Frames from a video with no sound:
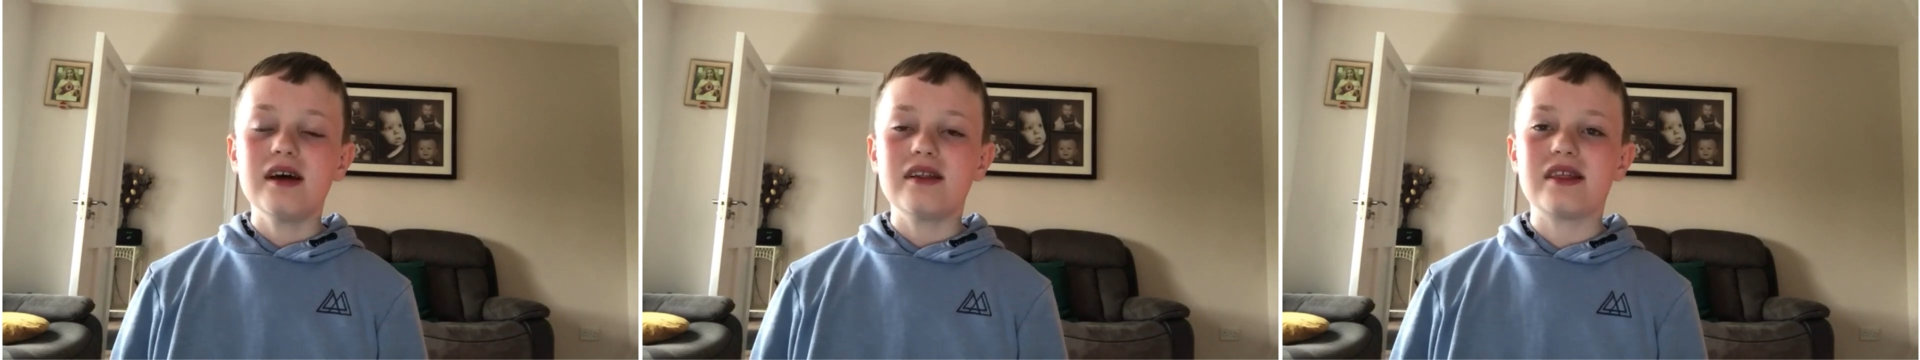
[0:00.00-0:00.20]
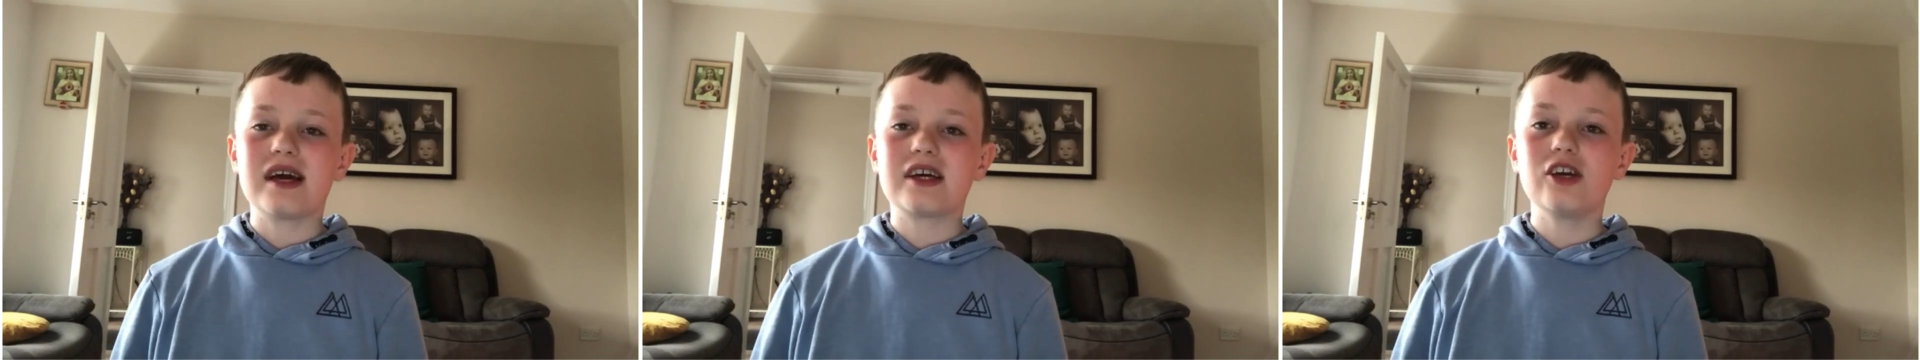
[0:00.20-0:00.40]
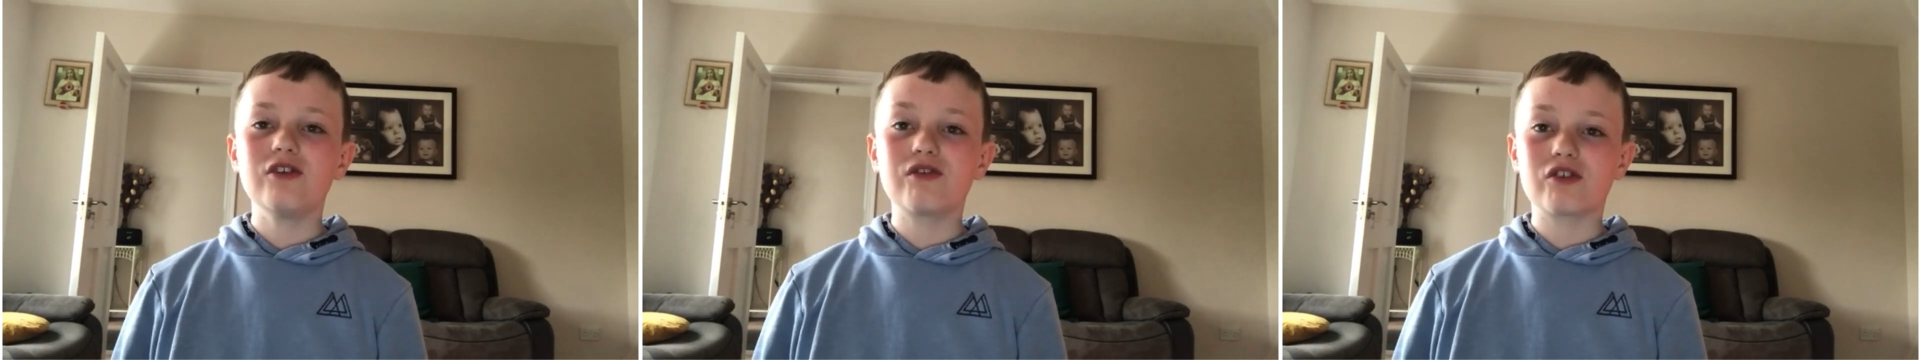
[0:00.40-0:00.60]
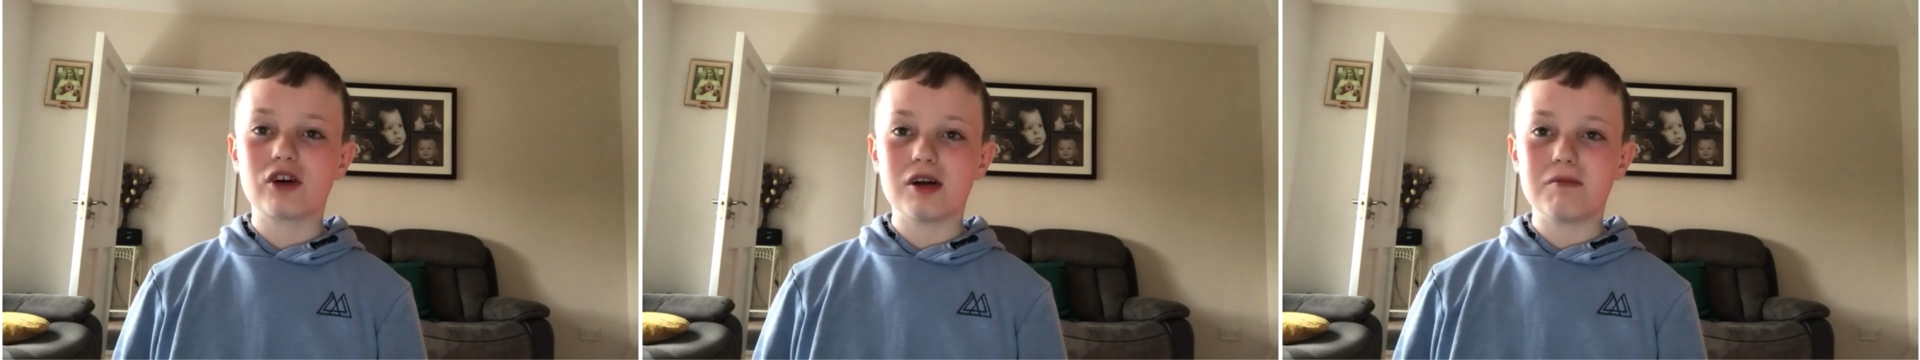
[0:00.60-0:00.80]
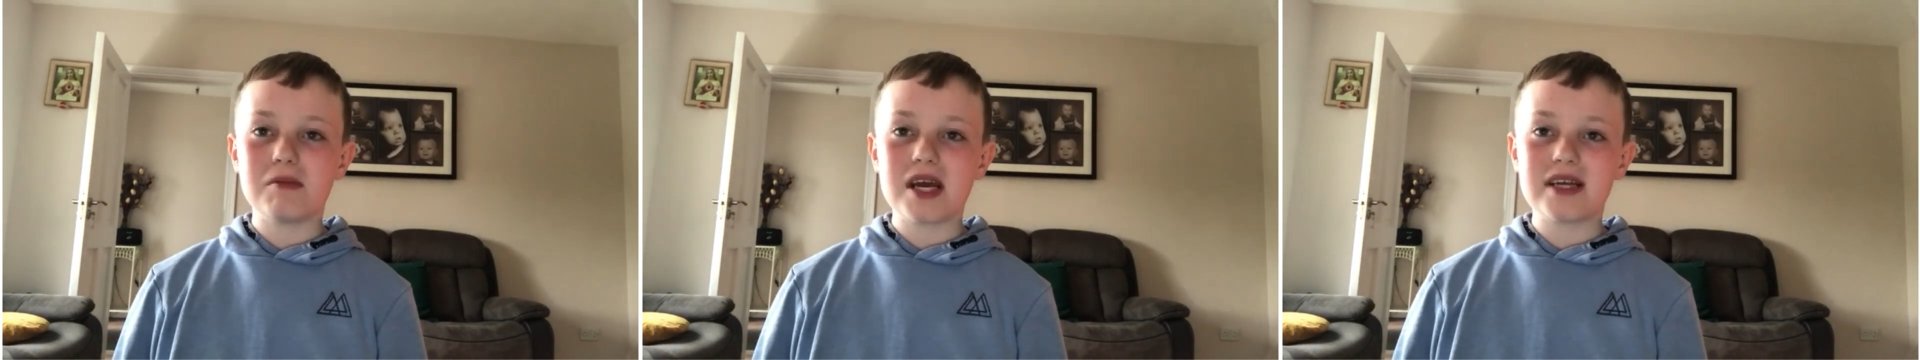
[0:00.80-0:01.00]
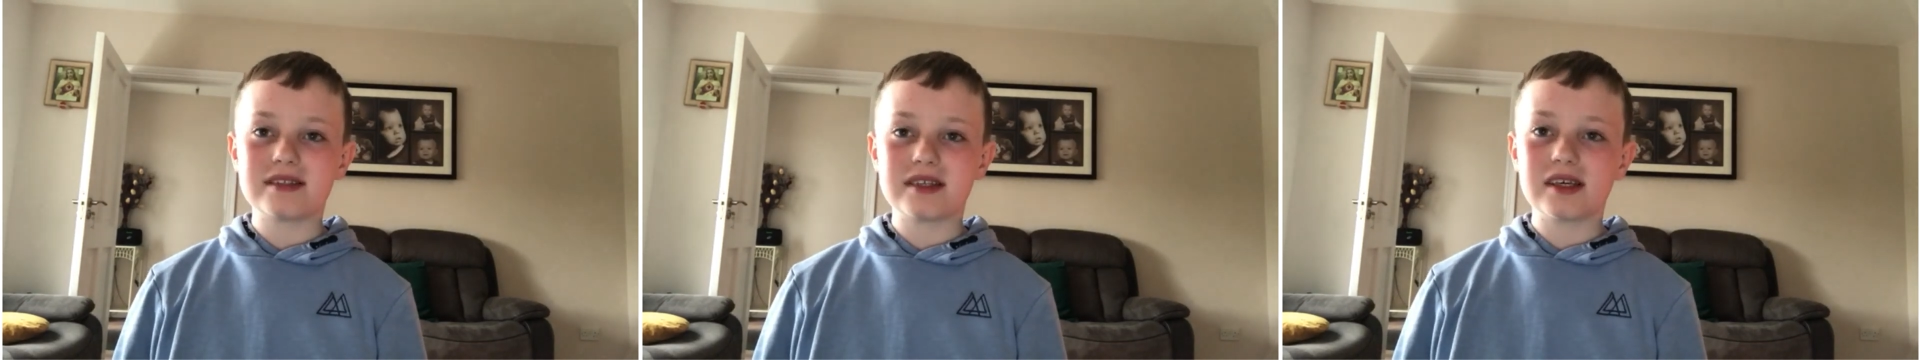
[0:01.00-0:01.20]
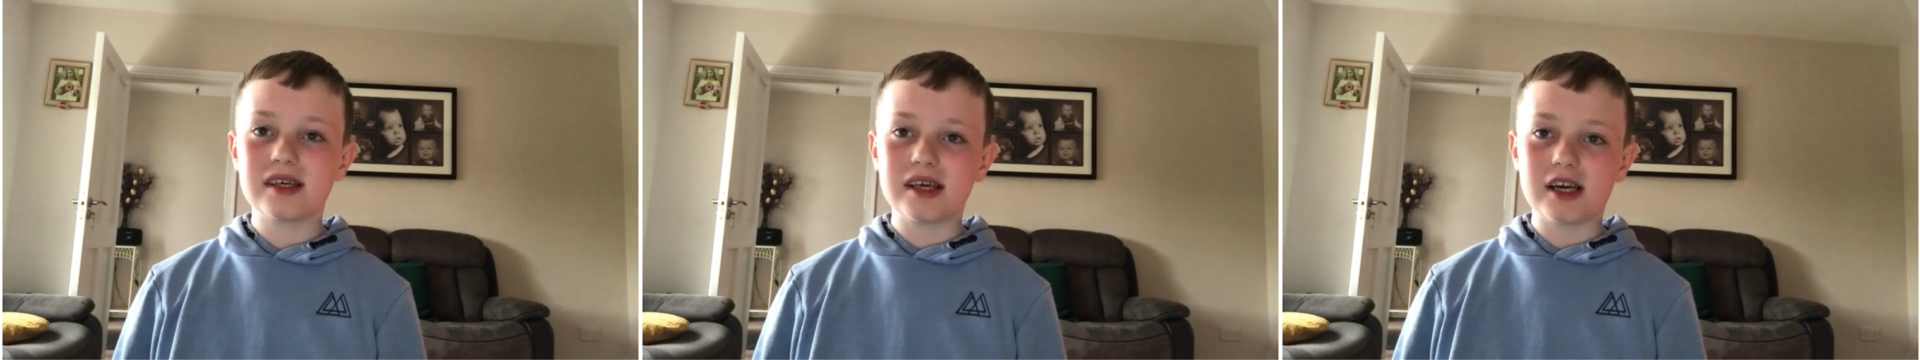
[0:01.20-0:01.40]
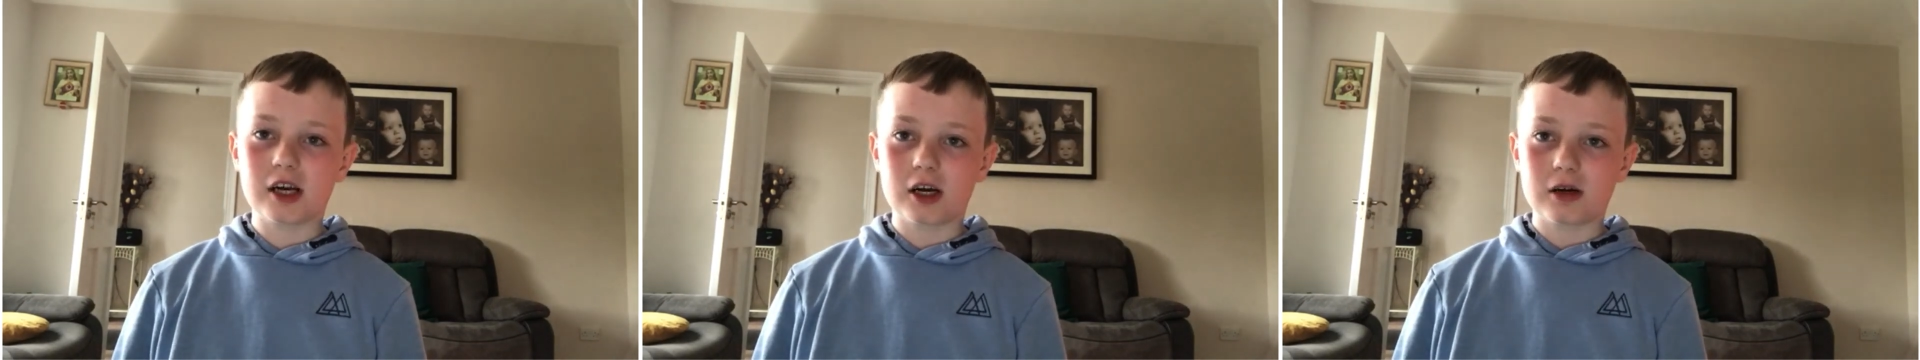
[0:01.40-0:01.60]
Thank you for an amazing
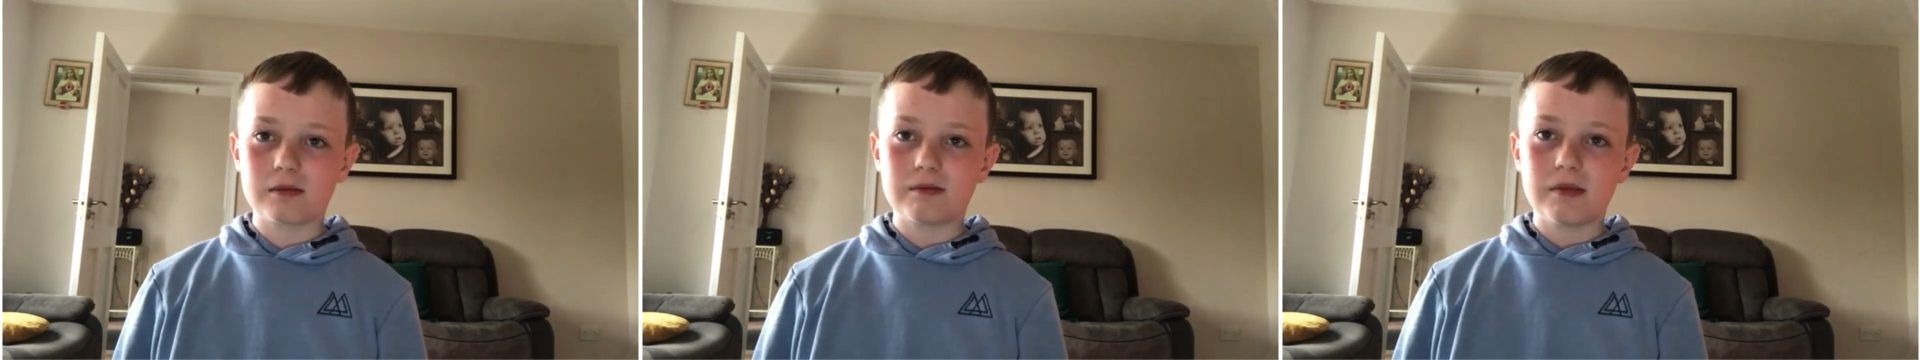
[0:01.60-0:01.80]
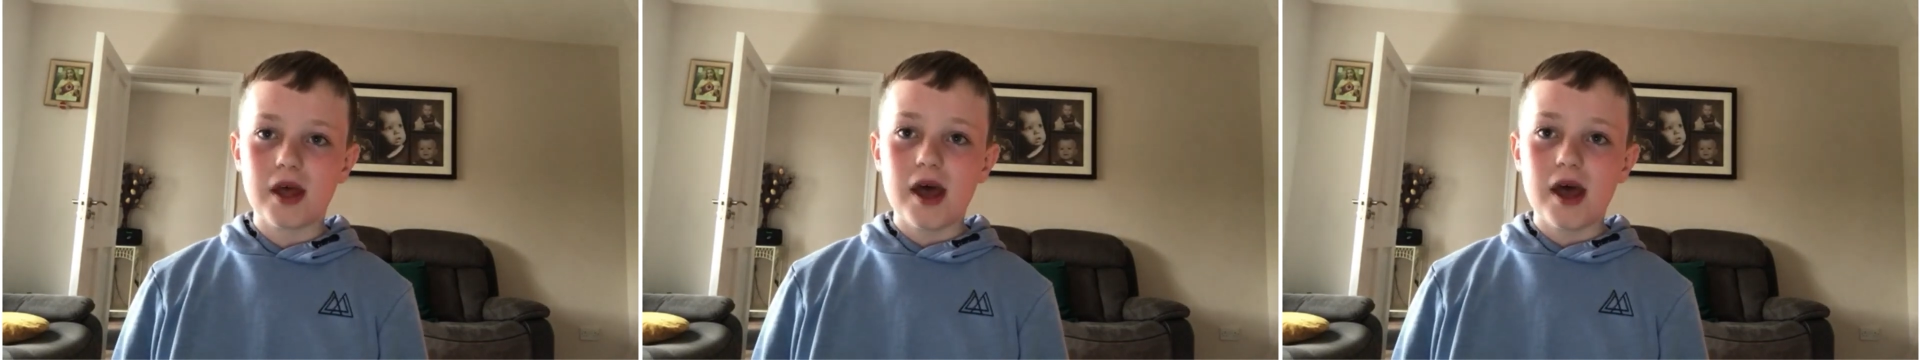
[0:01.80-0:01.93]
year.